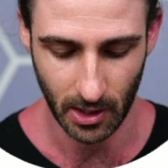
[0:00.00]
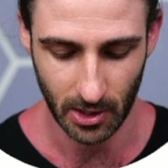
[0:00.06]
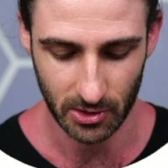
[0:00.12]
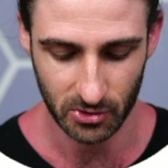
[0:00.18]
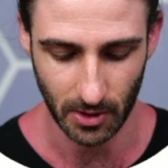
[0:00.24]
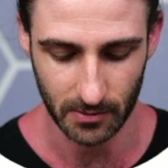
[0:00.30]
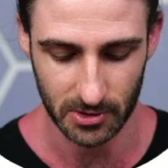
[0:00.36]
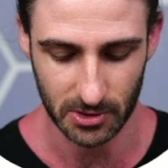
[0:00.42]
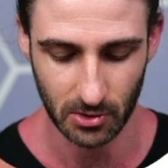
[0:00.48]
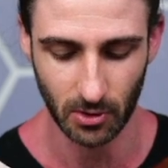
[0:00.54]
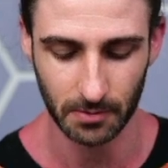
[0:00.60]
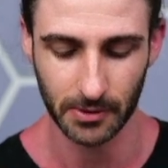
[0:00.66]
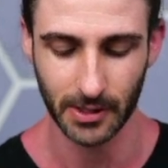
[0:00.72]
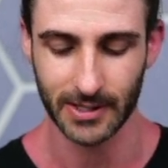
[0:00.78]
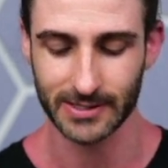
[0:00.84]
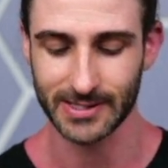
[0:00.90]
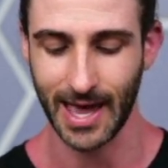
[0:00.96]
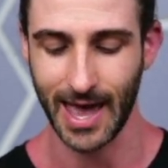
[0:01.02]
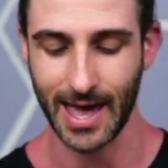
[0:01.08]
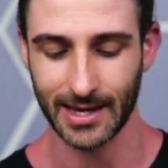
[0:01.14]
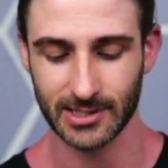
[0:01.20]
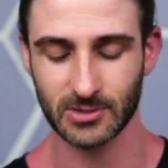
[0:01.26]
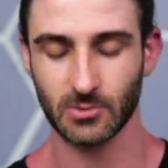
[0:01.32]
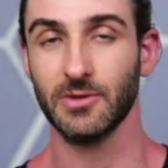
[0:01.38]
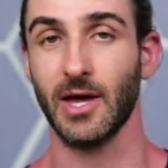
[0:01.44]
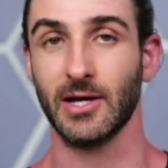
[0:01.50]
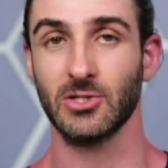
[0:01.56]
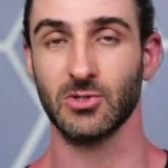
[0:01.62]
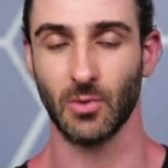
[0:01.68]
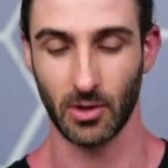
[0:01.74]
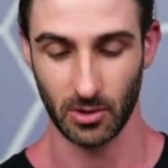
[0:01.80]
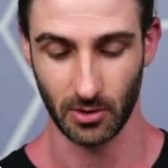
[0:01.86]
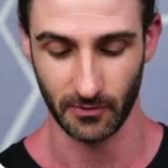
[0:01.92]
So I'm just going to replace x with x
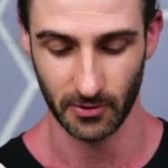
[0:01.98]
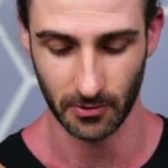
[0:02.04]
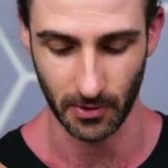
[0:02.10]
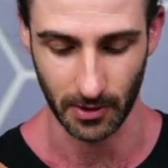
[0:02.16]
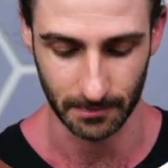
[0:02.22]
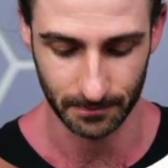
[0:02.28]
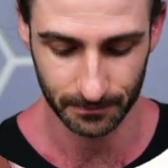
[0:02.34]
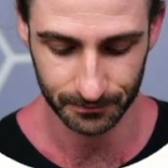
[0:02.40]
squared over 3.